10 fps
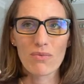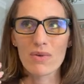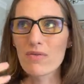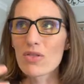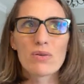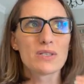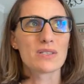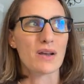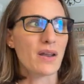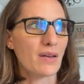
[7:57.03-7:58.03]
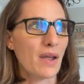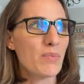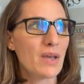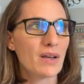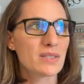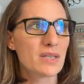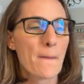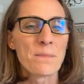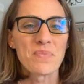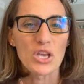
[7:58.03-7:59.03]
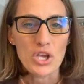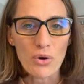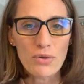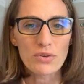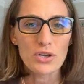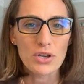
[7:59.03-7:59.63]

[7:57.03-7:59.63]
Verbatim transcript: even though it's not at night because you're,